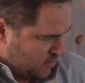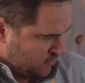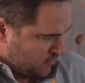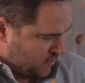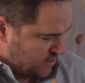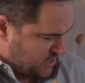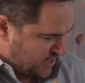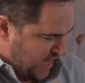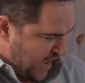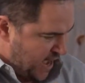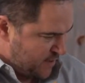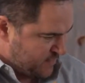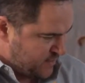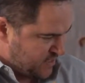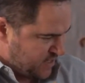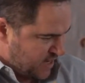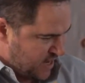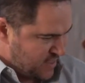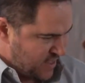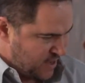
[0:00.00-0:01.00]
with
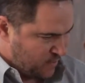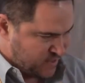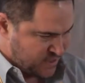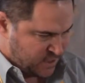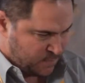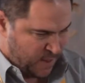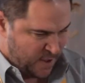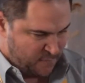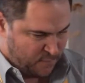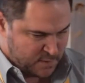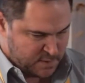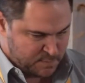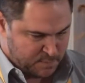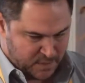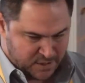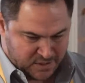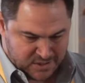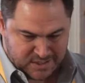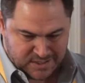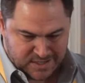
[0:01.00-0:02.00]
SAFs, and then once the platform is
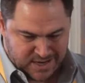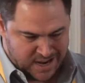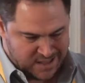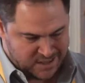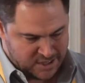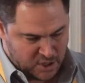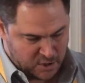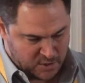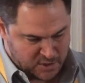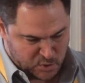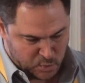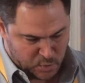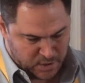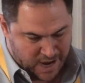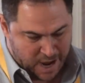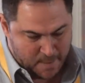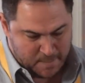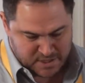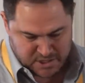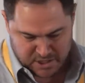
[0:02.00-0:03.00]
built and the tokens would
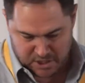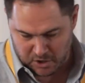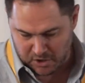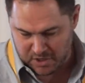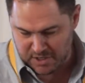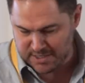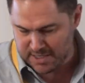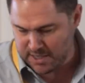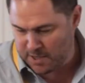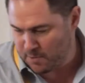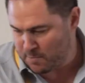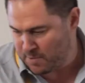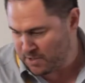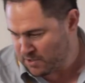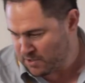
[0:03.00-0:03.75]
not be securities and they would be